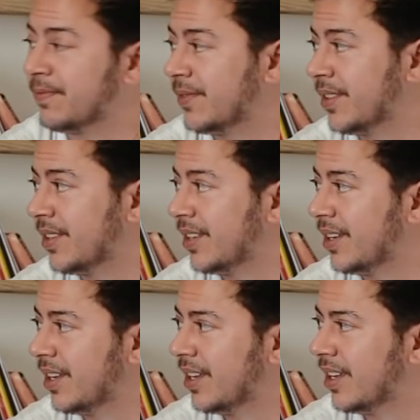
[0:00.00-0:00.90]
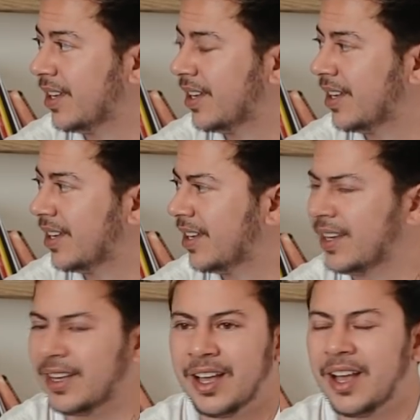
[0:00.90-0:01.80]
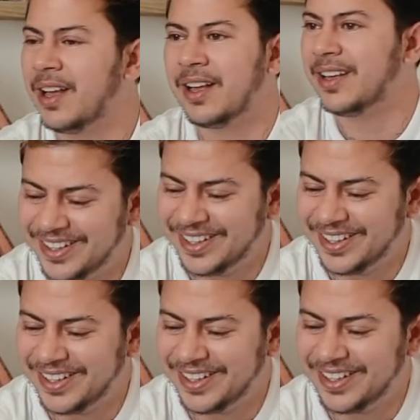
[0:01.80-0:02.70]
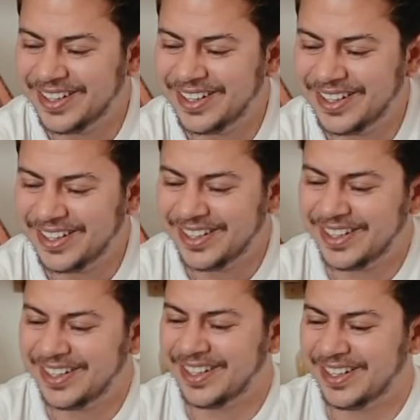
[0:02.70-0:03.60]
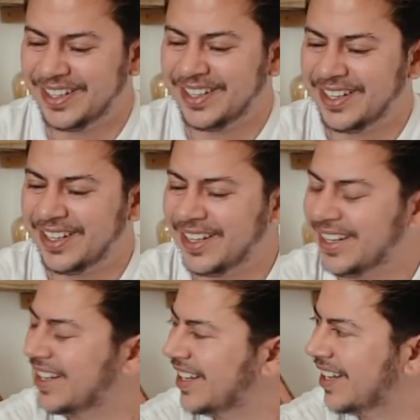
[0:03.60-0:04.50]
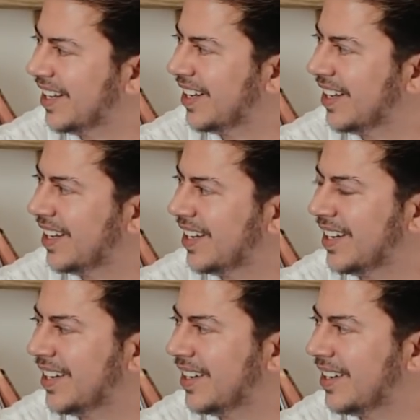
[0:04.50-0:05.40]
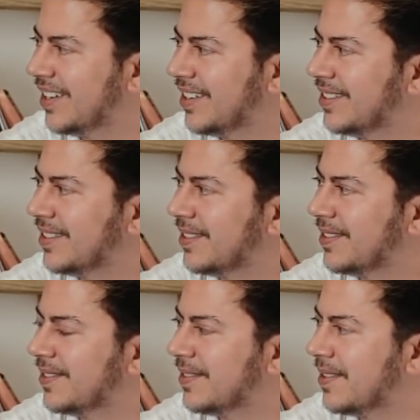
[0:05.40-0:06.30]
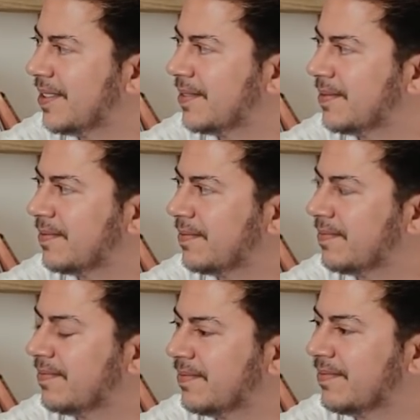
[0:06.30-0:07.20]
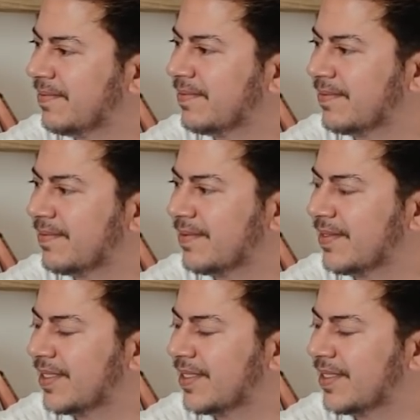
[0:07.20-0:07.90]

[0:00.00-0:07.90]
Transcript: The person shown says nothing.